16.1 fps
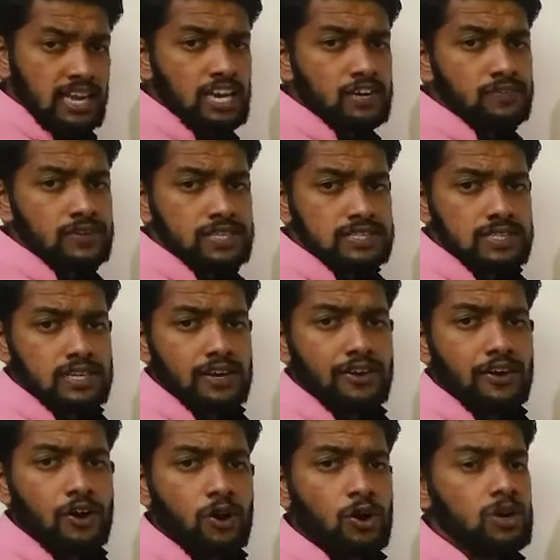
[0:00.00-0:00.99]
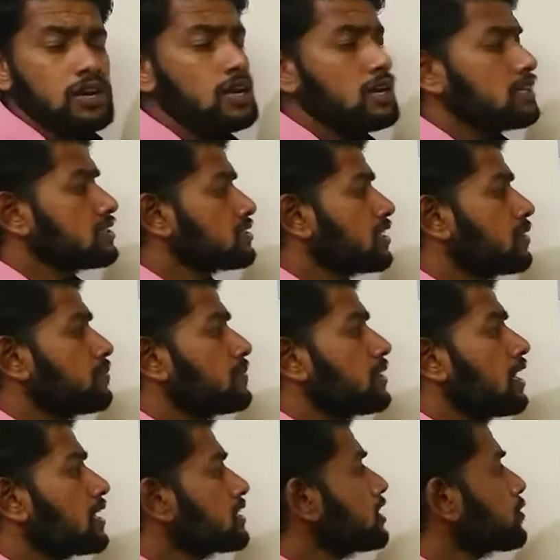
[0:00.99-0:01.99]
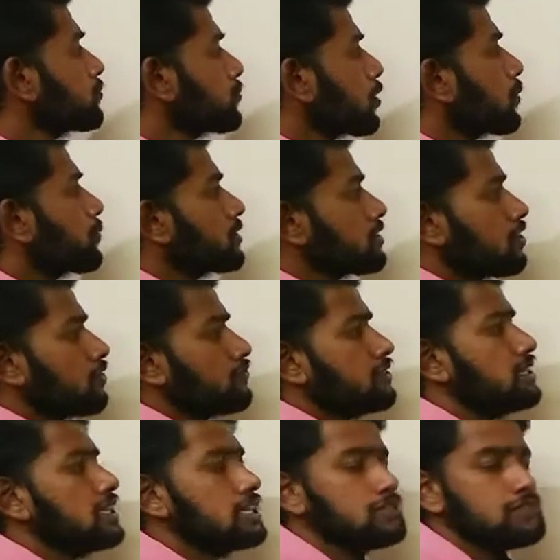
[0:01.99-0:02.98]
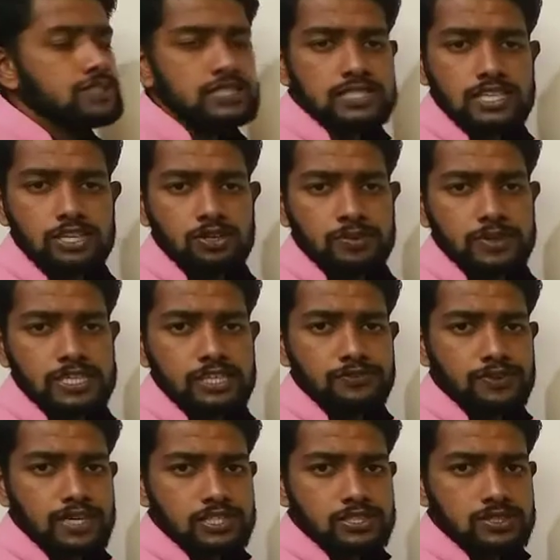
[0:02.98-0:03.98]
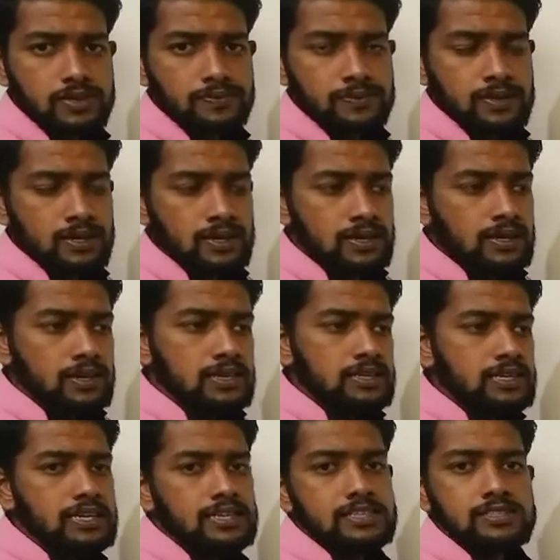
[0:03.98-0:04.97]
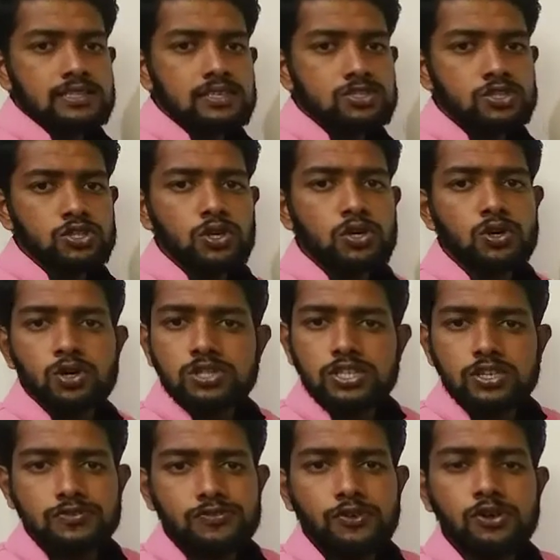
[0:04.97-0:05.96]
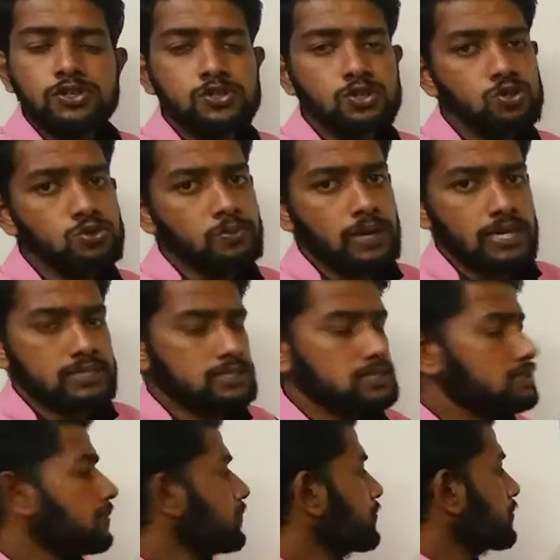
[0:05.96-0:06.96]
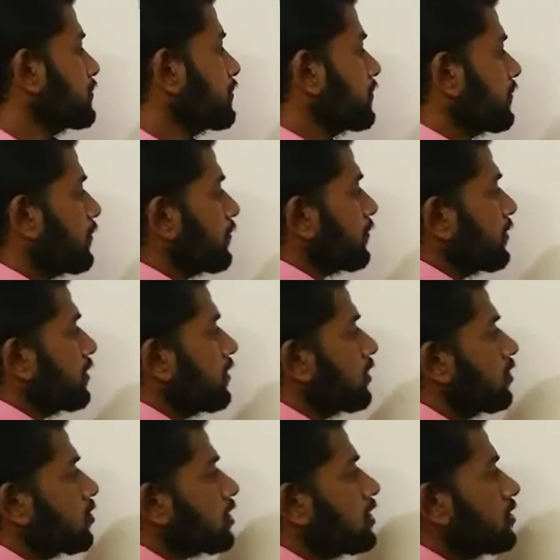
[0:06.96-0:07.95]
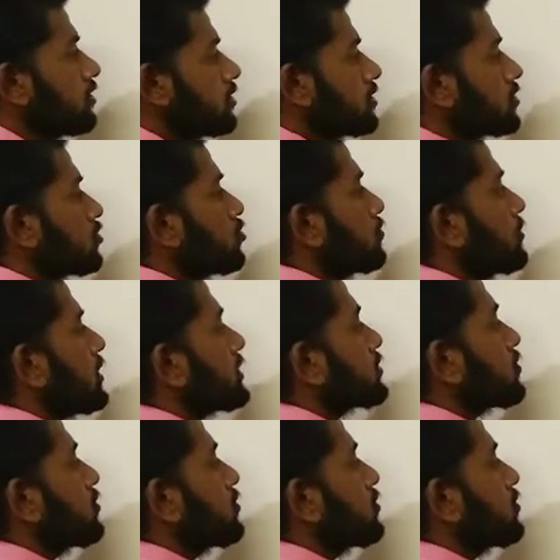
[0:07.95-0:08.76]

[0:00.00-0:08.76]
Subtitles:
equation or some other property of the inverse trigonometric function. That is just your question for 2 marks. Okay, 2 marks